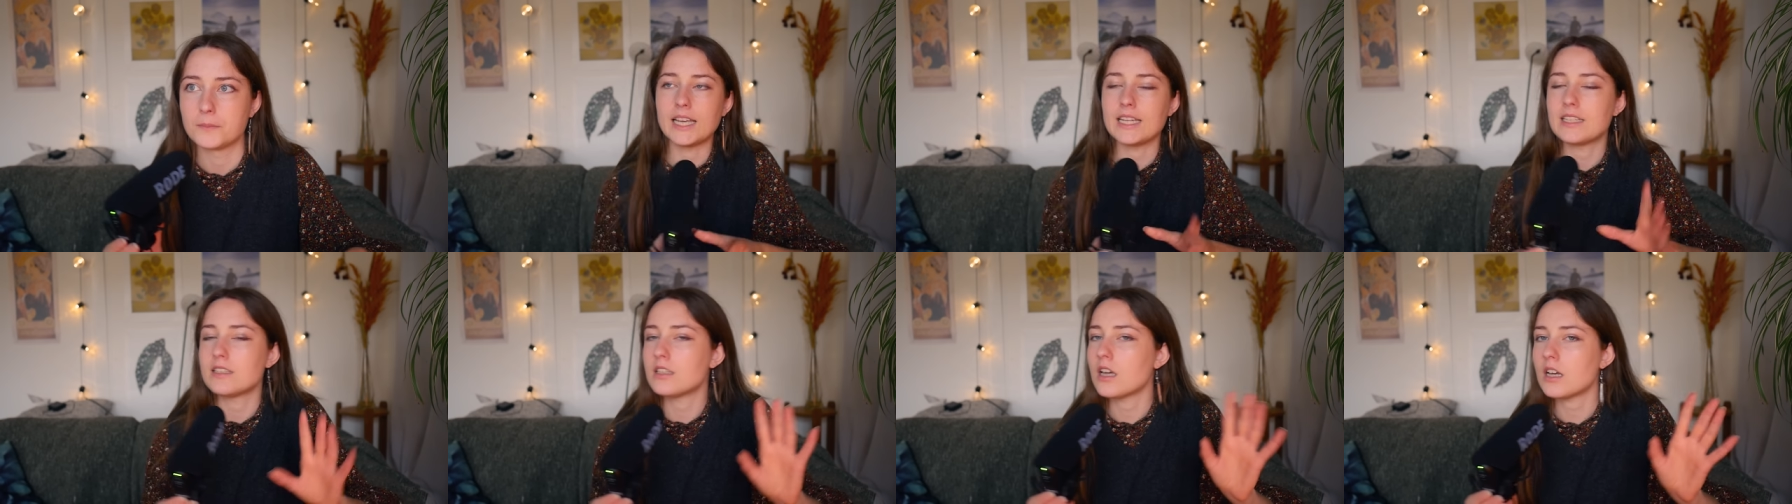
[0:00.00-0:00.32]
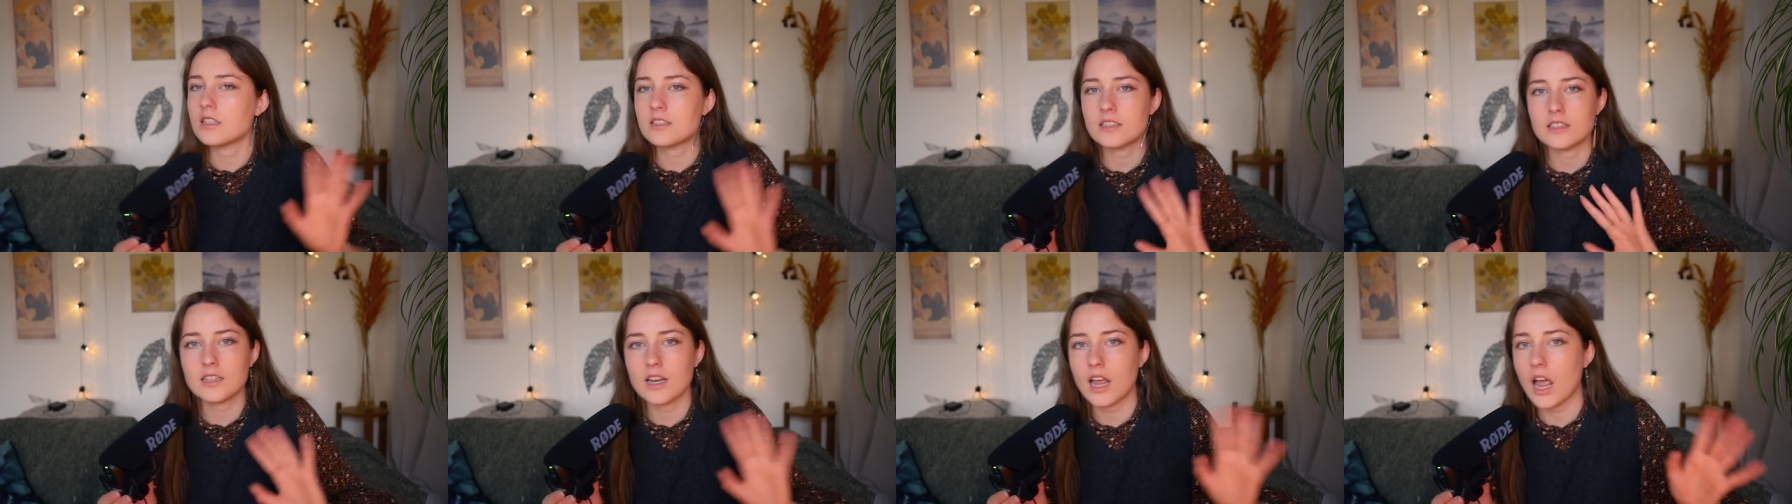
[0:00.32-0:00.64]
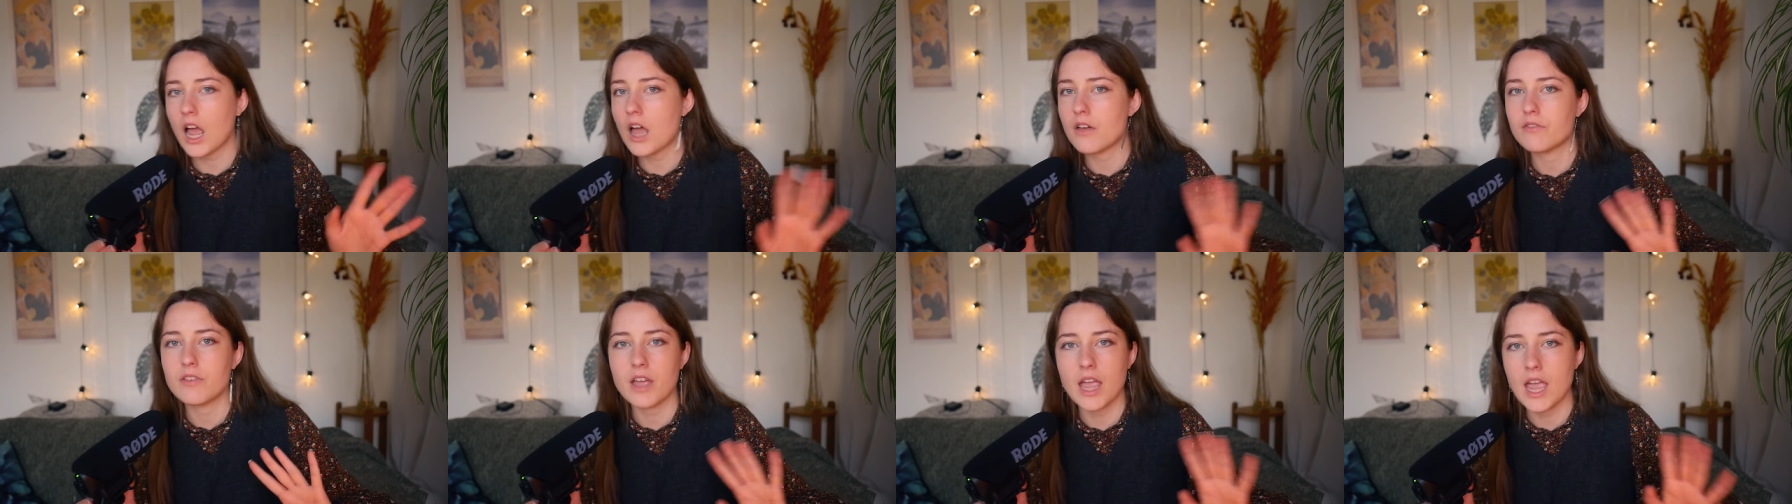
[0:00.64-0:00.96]
It doesn't
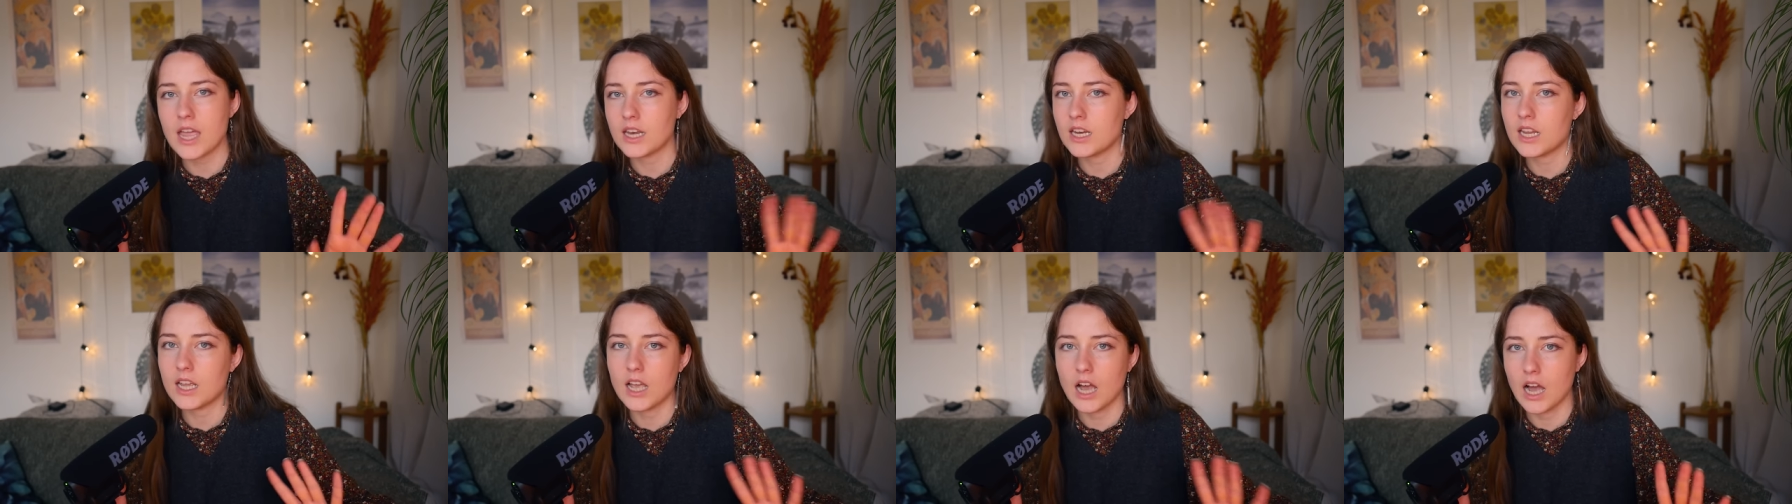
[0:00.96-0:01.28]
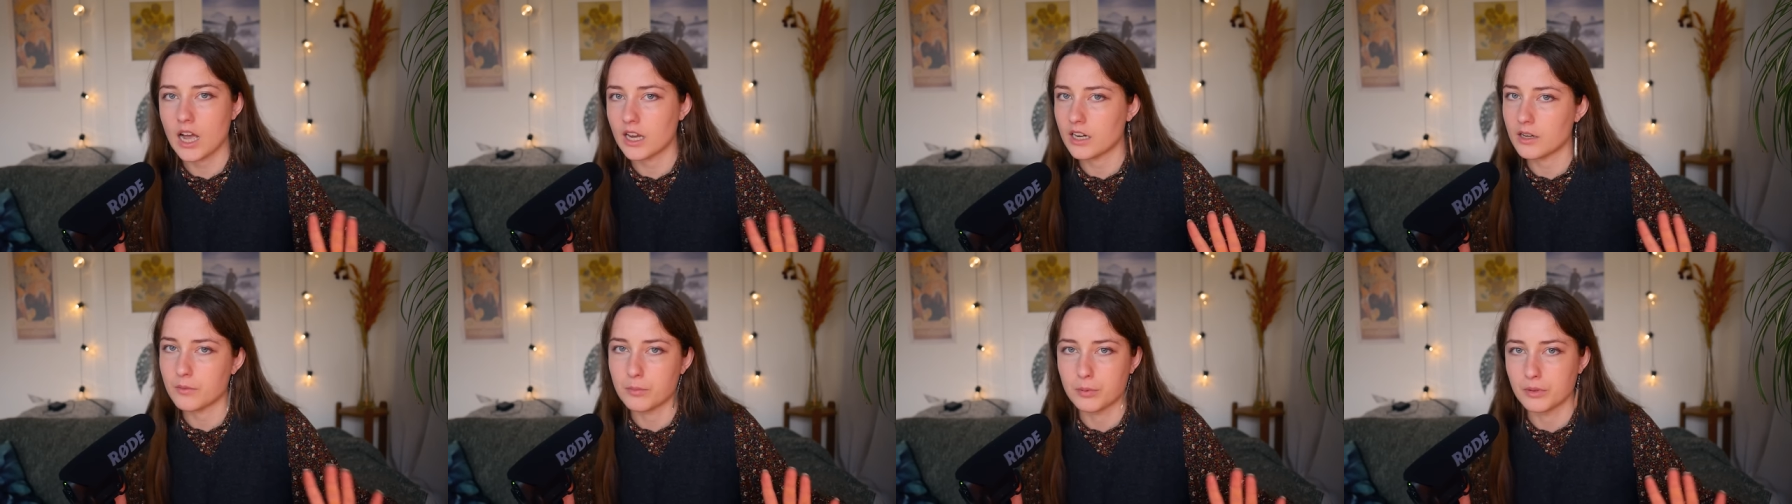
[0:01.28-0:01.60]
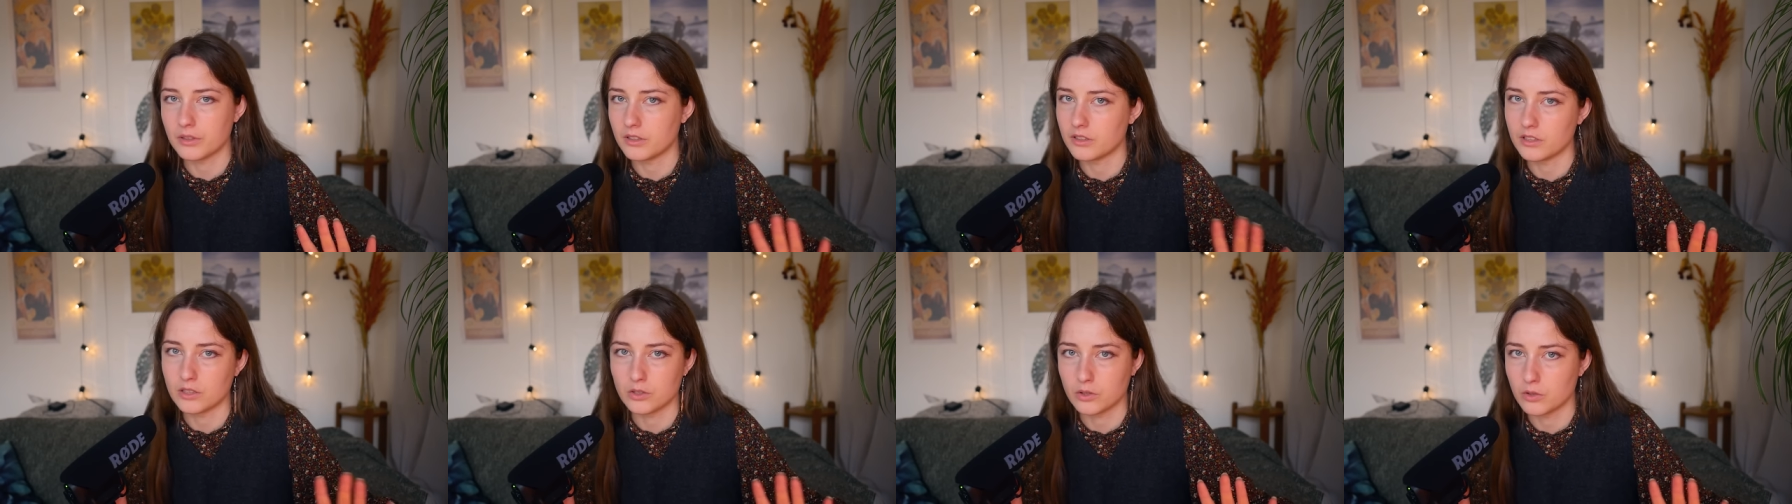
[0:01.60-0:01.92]
have any kind of
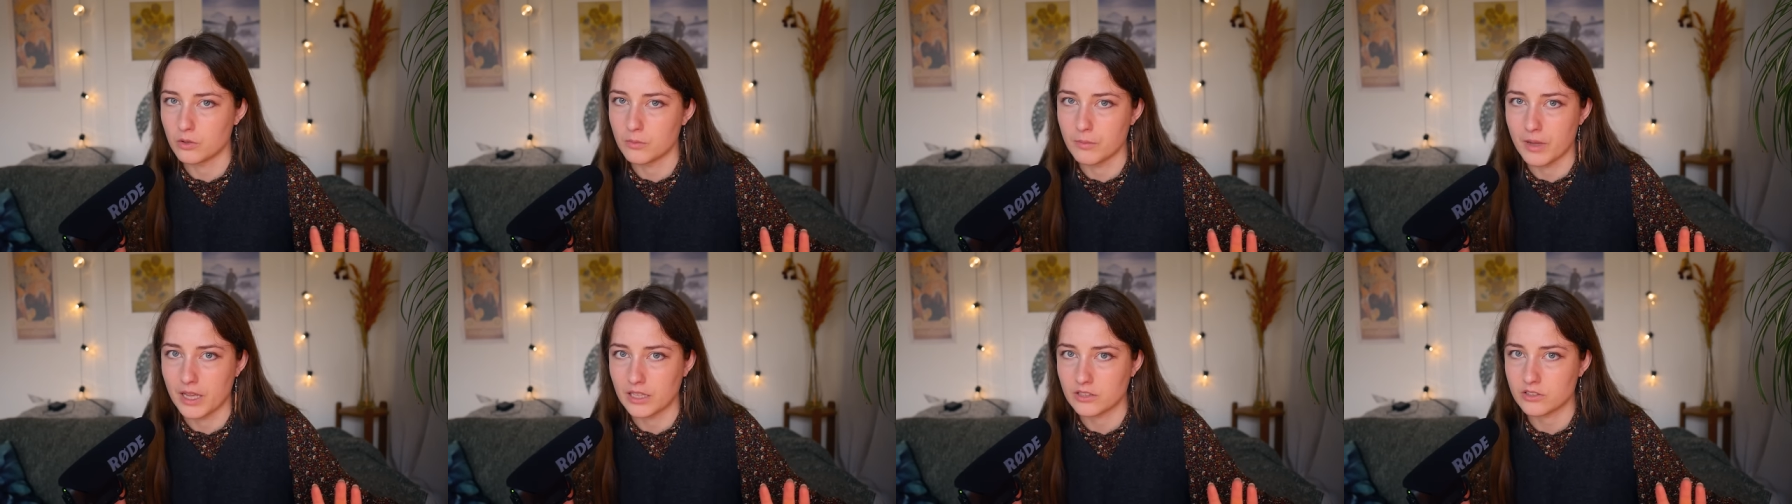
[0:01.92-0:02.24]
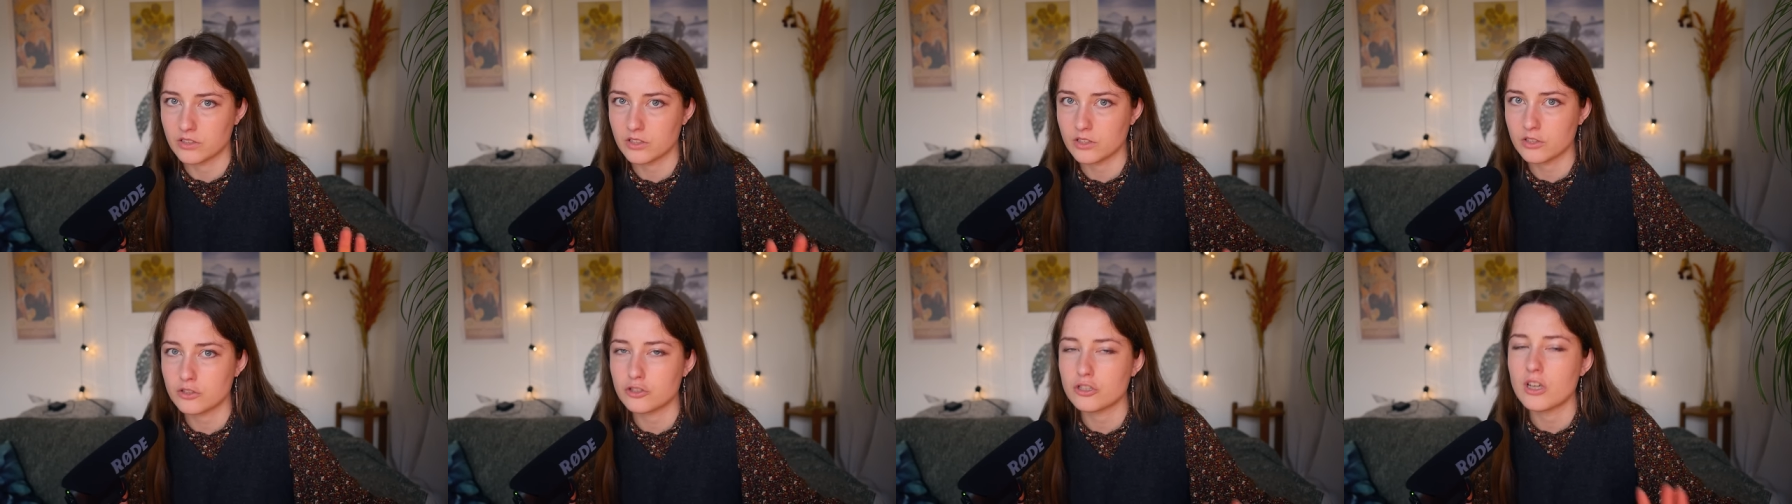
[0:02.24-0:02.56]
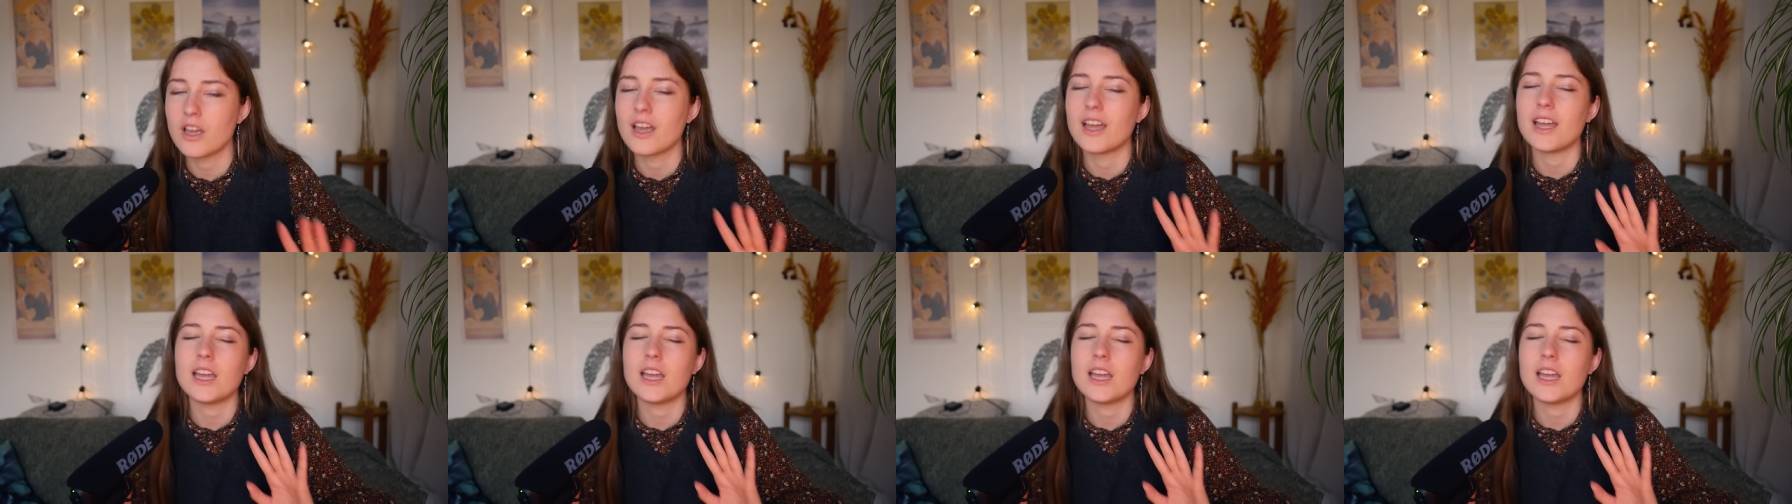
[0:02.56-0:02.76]
political message.